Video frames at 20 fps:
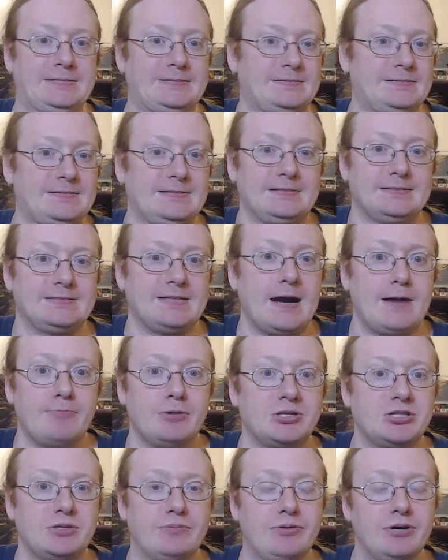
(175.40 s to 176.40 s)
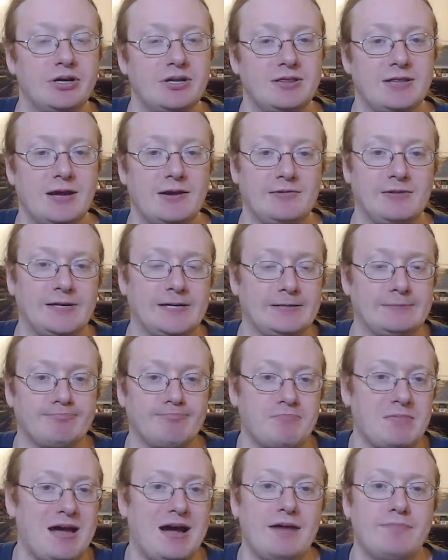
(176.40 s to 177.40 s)
there's not much to put in there. Like,
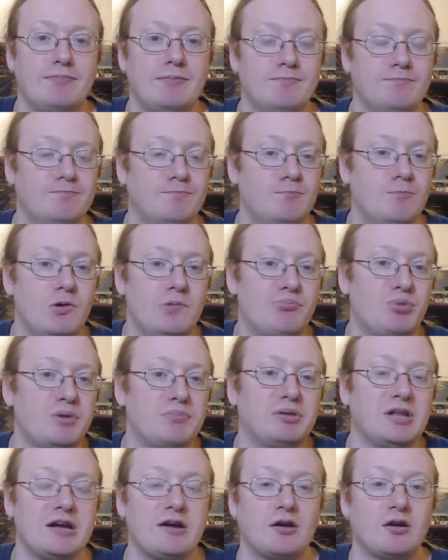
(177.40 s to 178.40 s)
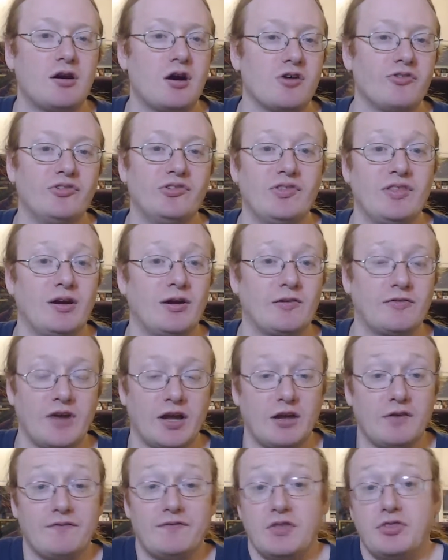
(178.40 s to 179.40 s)
I would put player cards in there if I
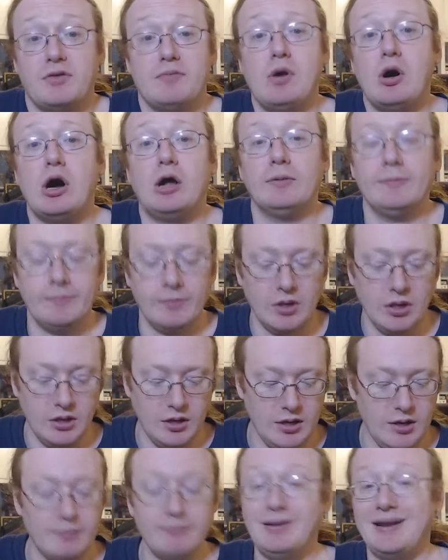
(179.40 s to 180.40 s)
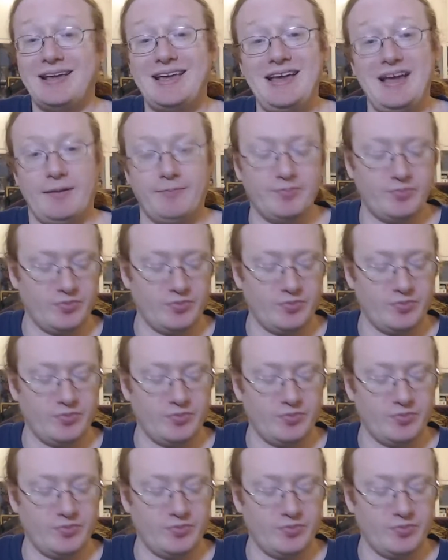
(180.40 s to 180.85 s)
could fit them all, but I can't.